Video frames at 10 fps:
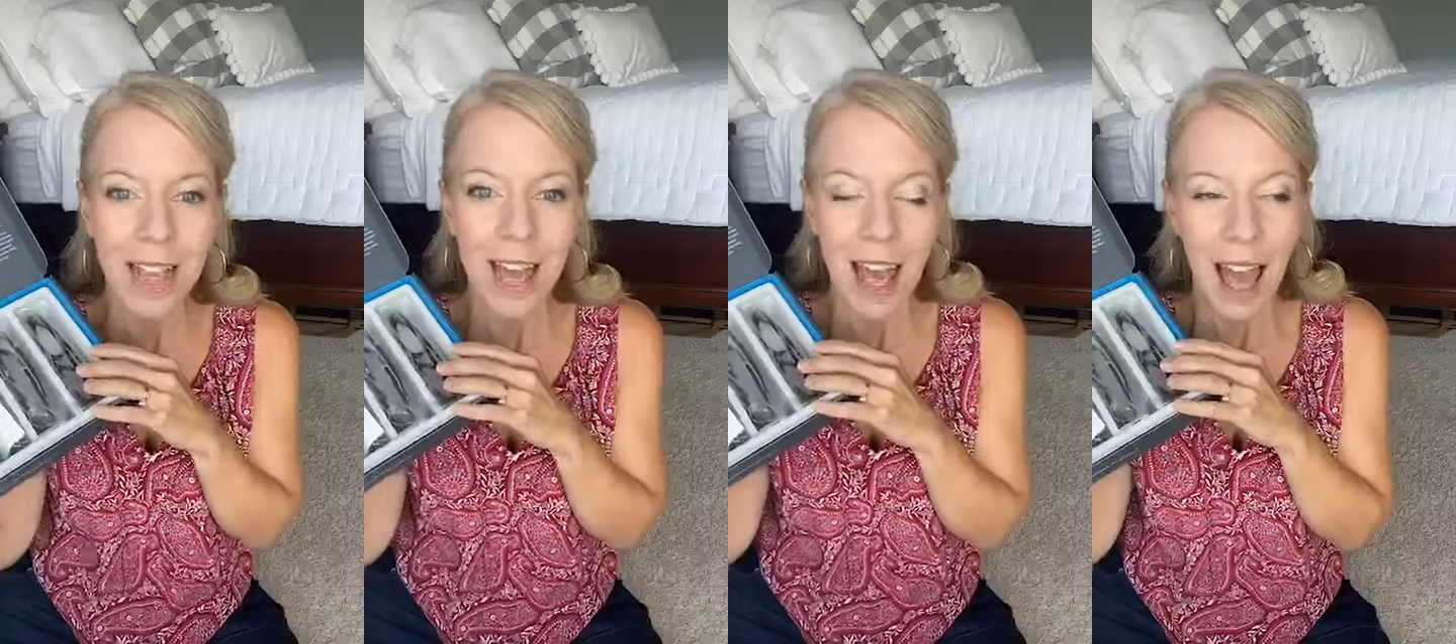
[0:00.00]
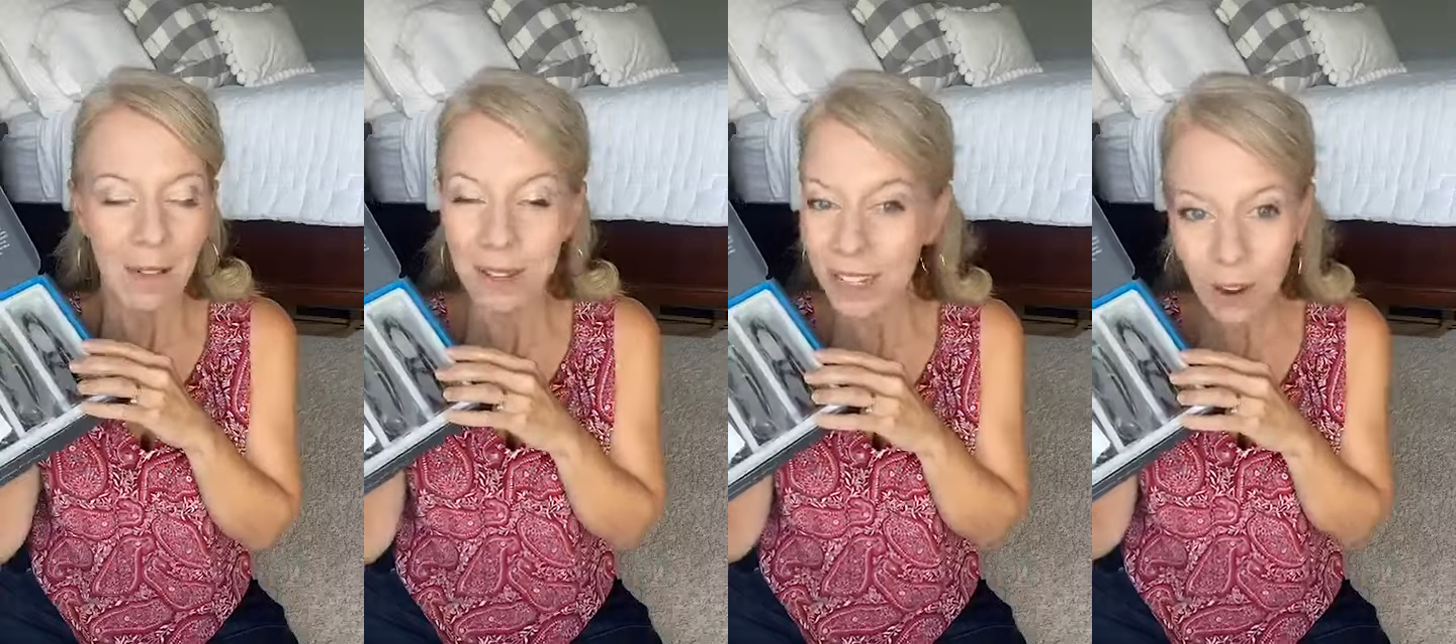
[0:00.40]
I
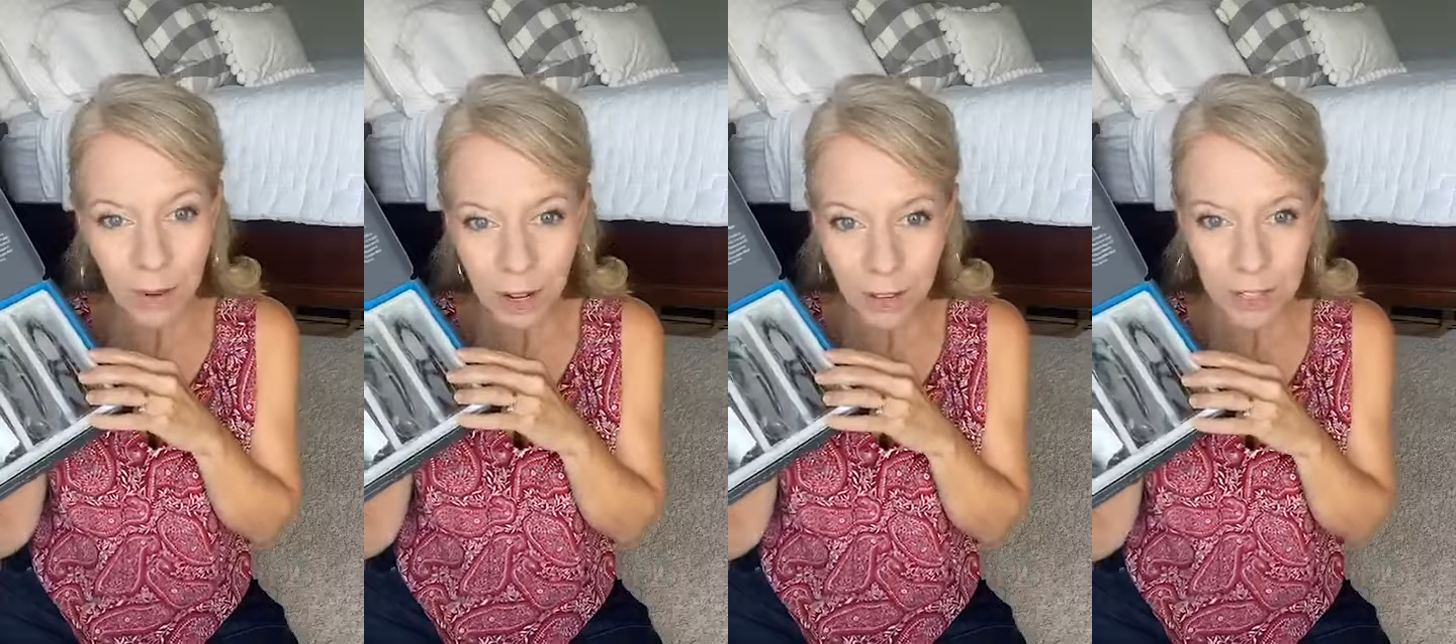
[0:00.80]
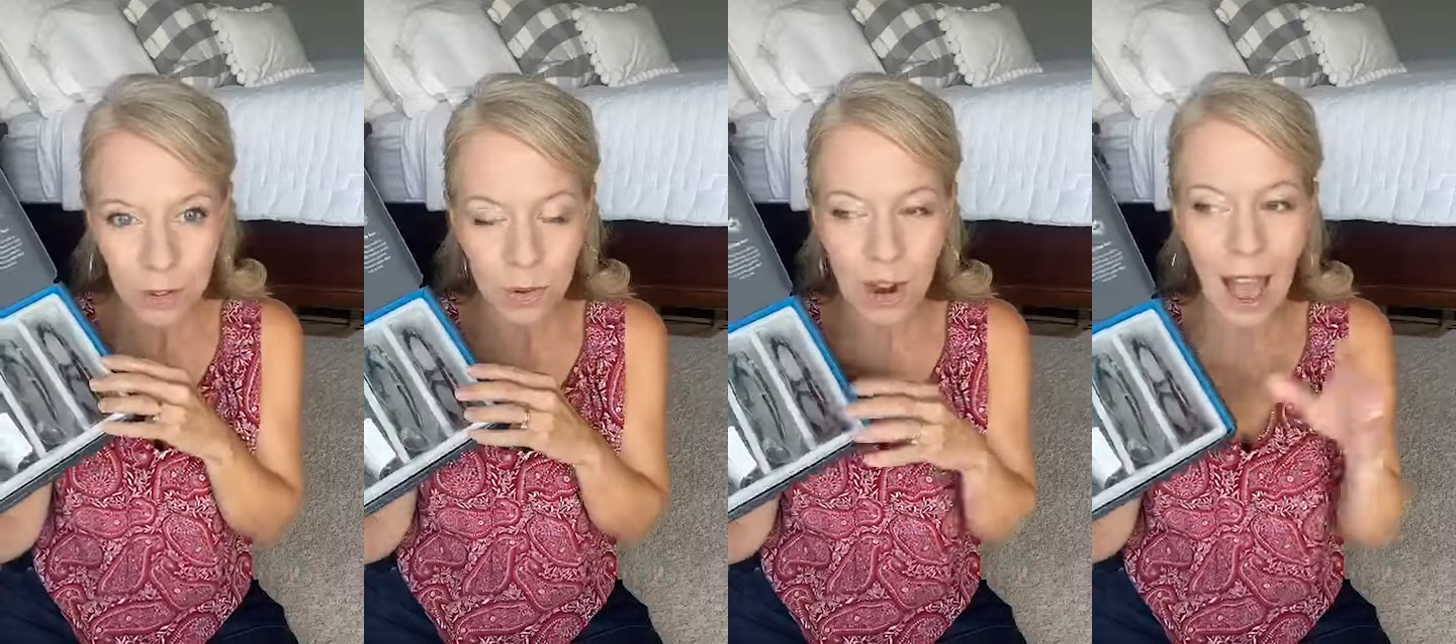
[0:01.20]
really don't want to go to the
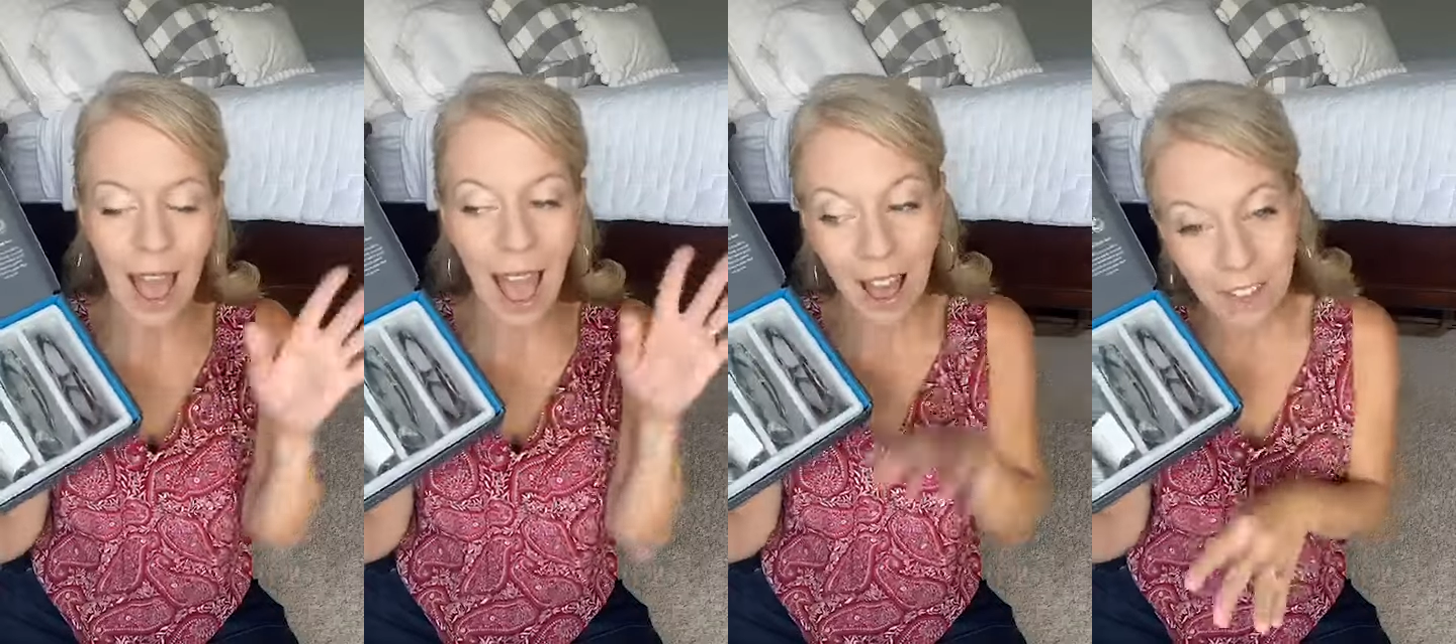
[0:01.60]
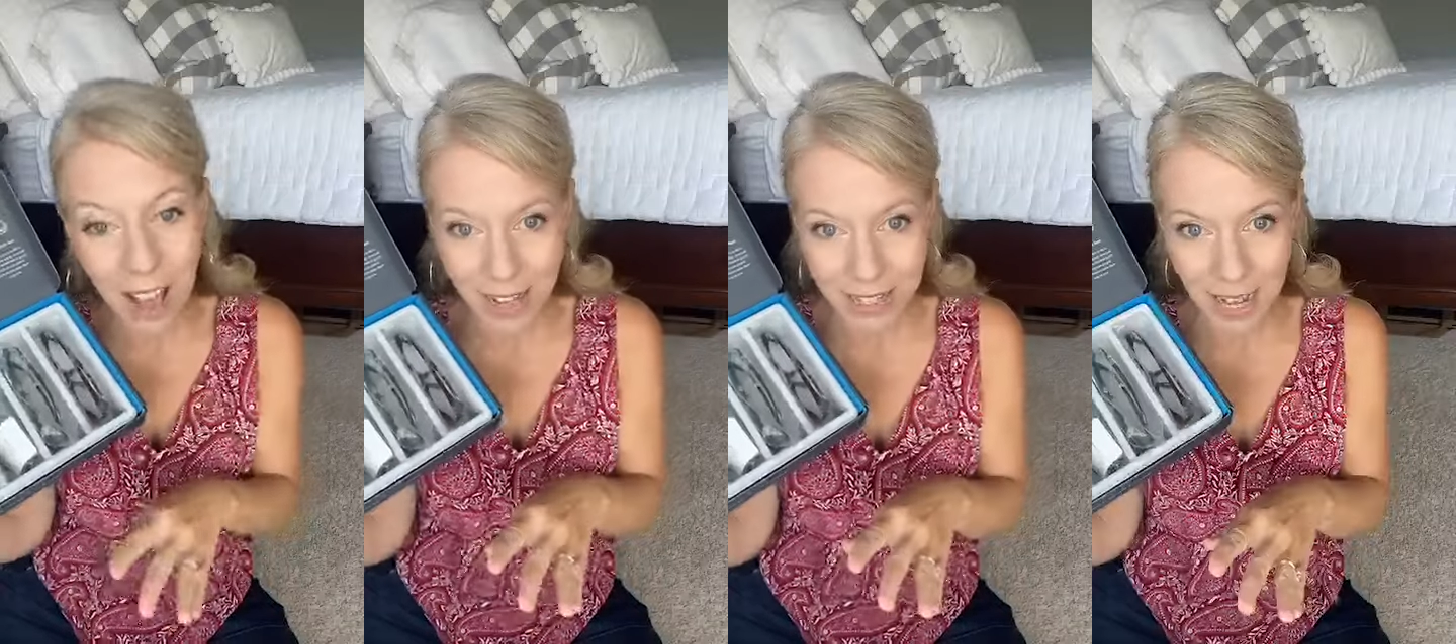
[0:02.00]
store. I have
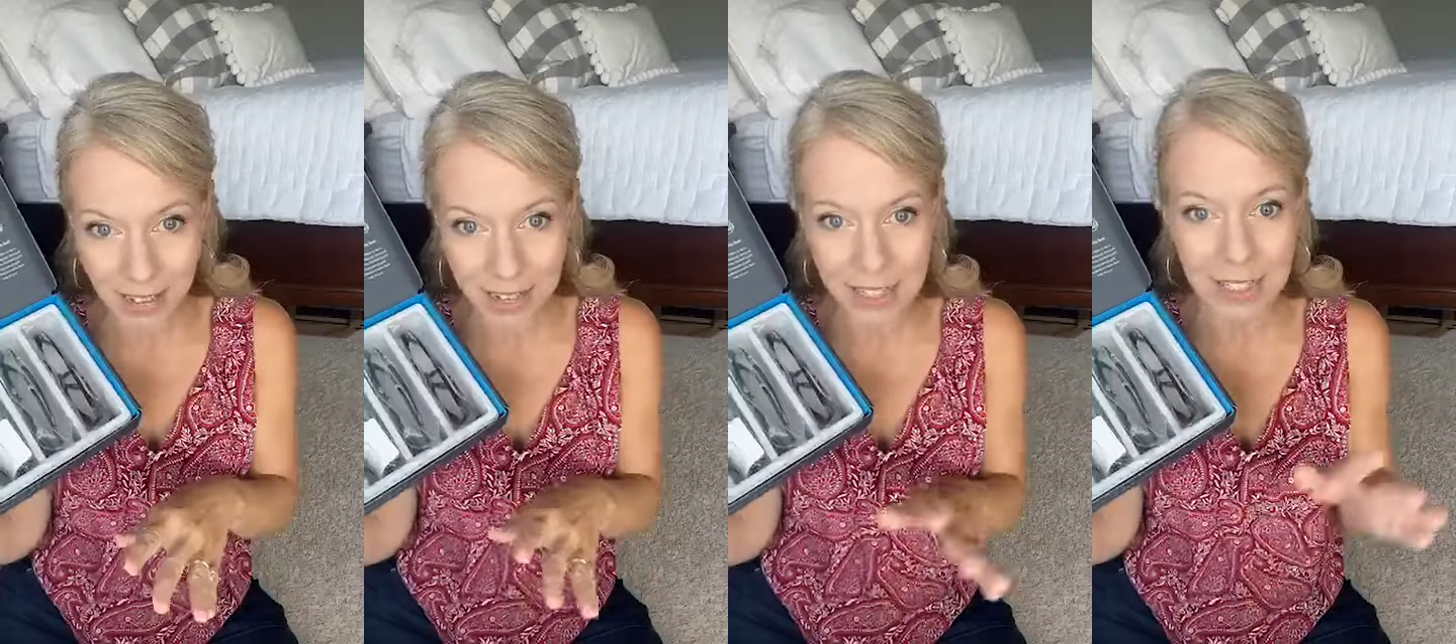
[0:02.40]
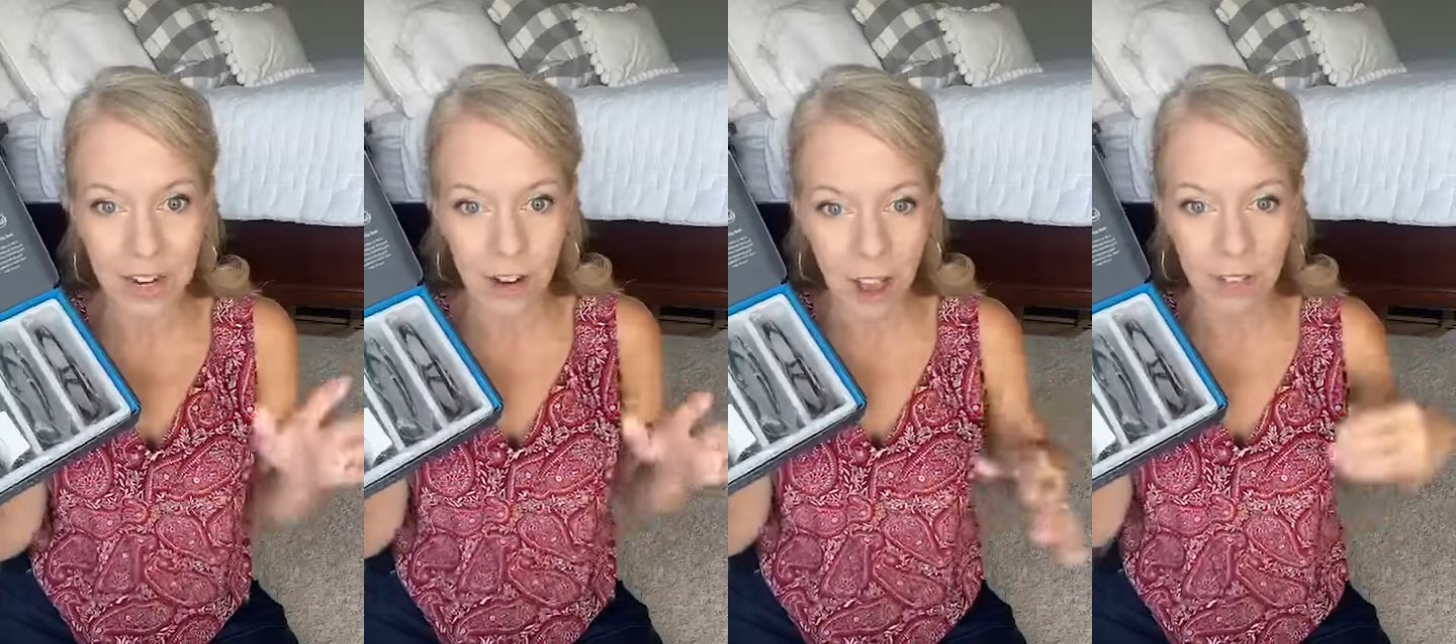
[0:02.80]
contact lenses that are
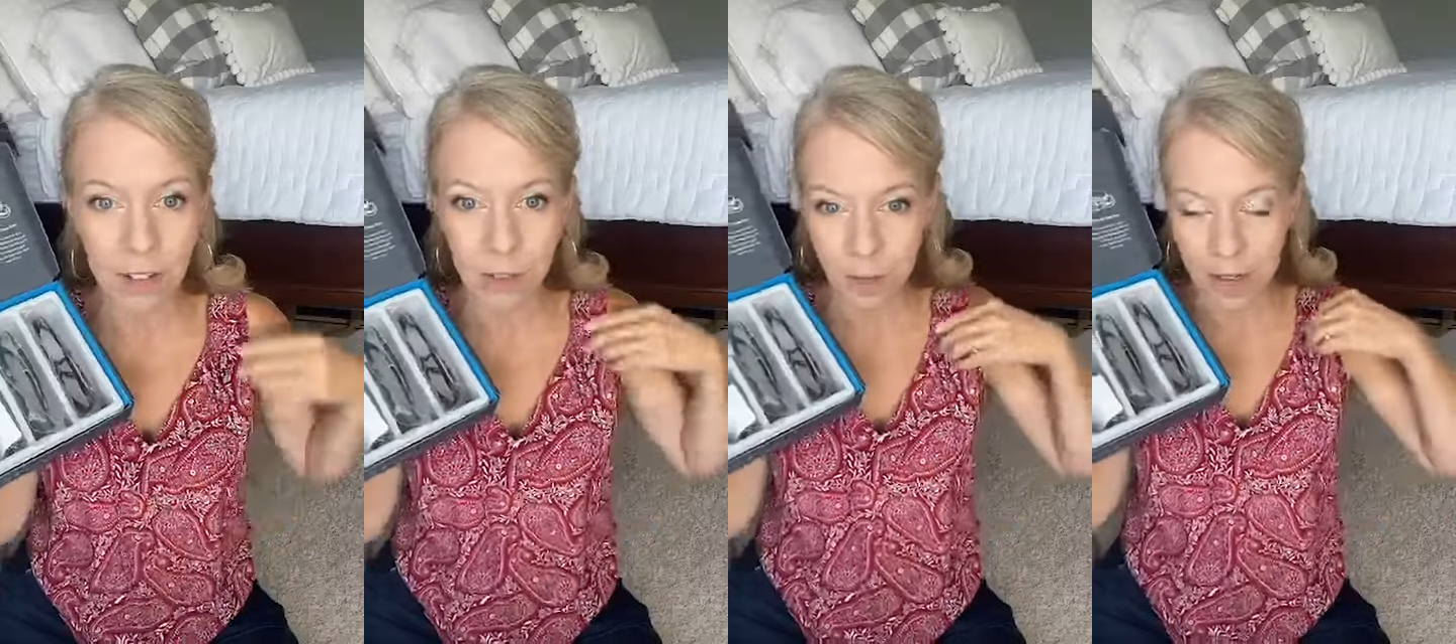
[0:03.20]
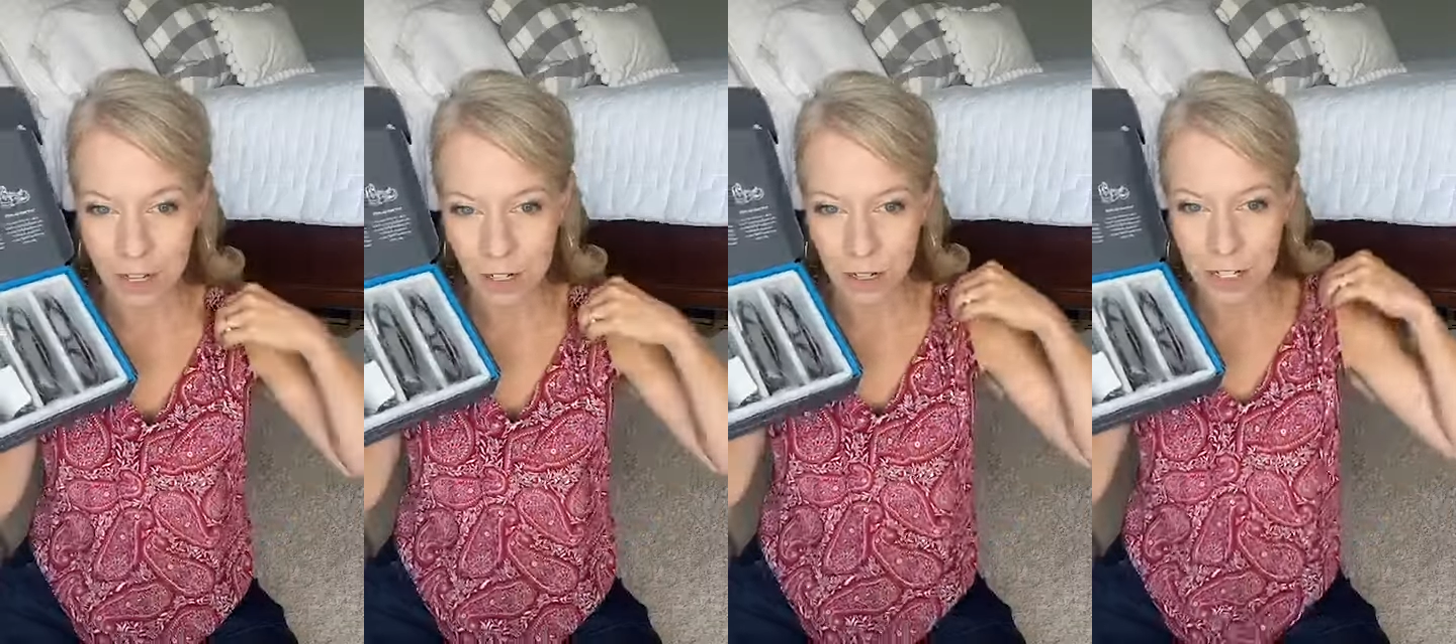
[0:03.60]
covered through my
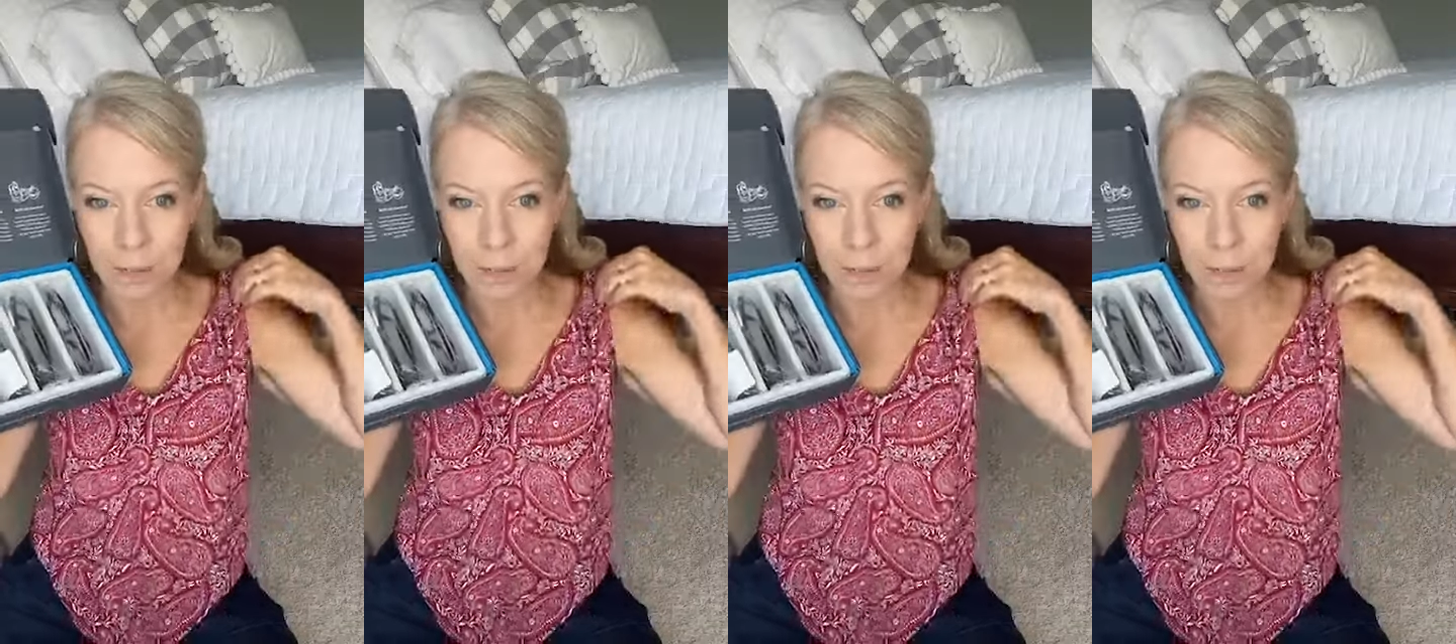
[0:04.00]
insurance,